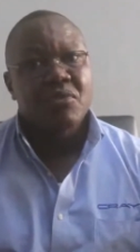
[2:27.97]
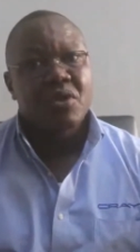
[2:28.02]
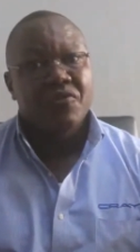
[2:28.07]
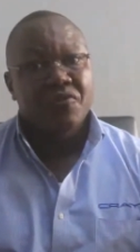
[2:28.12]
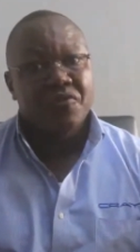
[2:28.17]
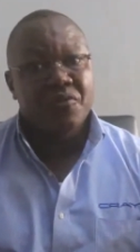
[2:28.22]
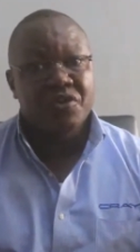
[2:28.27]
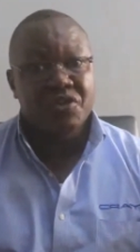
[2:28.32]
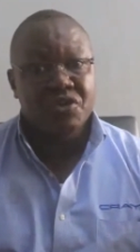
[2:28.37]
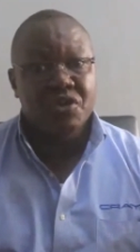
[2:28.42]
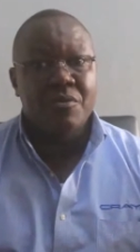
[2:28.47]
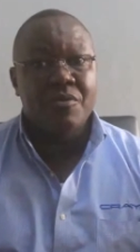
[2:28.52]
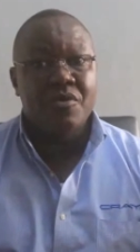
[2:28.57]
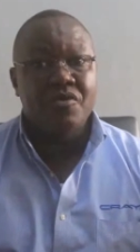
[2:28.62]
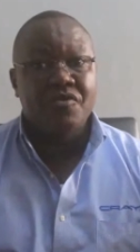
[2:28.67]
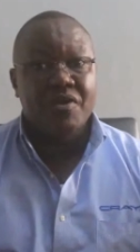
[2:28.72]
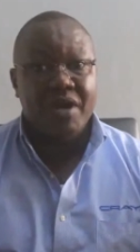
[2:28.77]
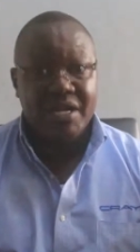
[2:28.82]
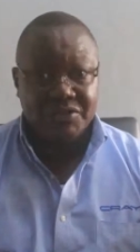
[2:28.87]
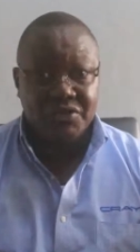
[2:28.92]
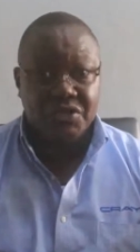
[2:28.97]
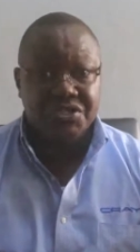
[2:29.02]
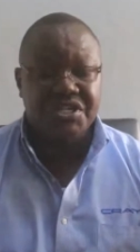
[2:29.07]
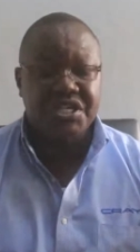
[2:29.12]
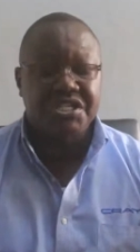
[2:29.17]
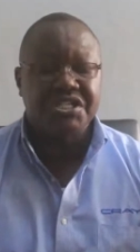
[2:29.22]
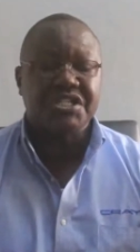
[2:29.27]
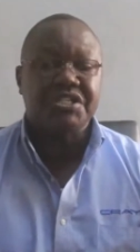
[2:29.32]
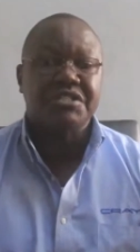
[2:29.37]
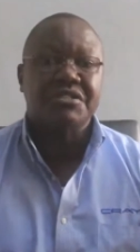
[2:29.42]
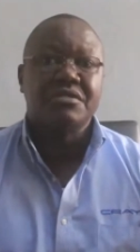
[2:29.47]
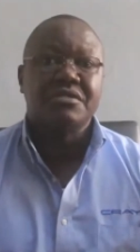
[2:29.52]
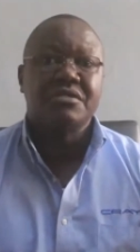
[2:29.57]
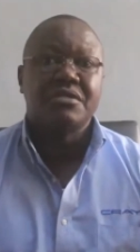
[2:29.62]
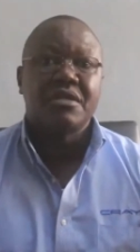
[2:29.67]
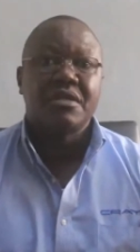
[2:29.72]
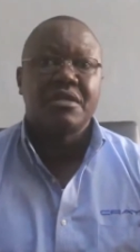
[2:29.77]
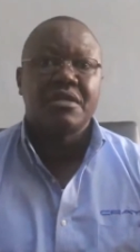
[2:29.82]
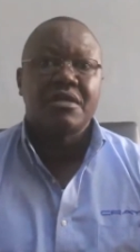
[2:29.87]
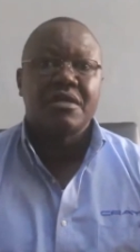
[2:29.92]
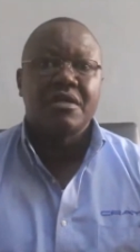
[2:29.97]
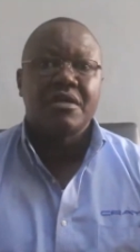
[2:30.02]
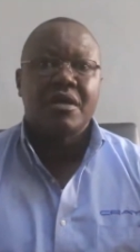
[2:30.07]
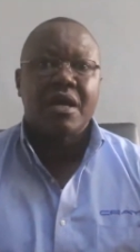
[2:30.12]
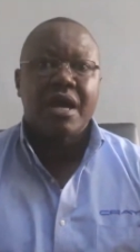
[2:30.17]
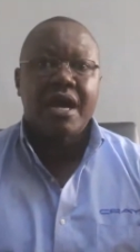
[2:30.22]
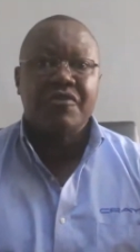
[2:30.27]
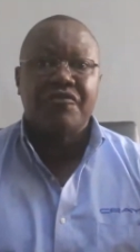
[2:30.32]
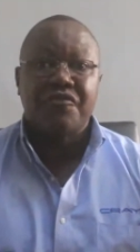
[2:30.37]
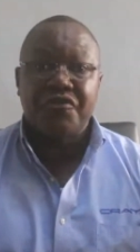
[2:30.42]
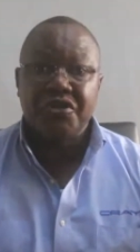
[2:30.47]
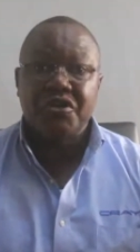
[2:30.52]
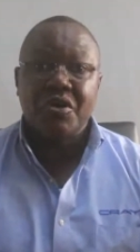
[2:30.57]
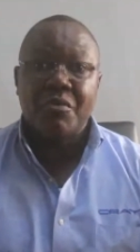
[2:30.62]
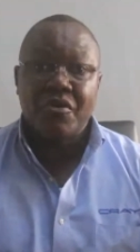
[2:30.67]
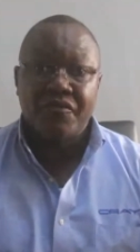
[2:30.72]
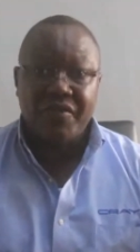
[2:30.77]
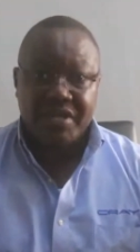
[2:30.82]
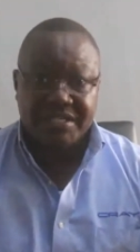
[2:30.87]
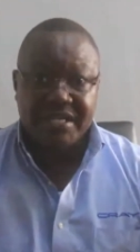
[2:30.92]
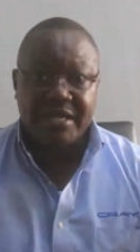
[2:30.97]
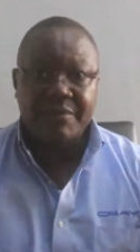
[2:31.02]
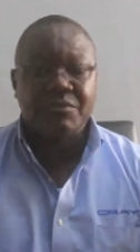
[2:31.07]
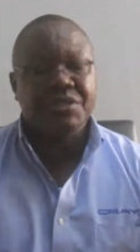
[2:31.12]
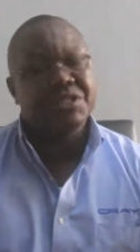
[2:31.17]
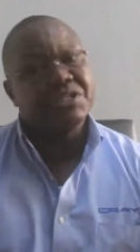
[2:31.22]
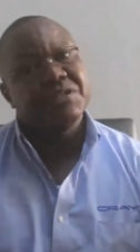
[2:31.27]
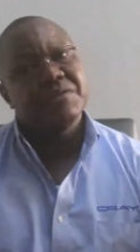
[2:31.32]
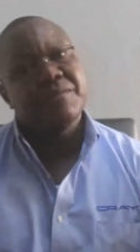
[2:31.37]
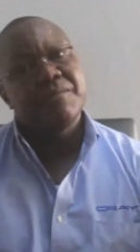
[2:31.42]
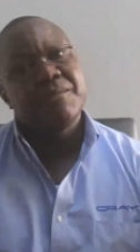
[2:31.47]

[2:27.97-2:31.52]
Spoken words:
freedom of association, and freedom of assembly.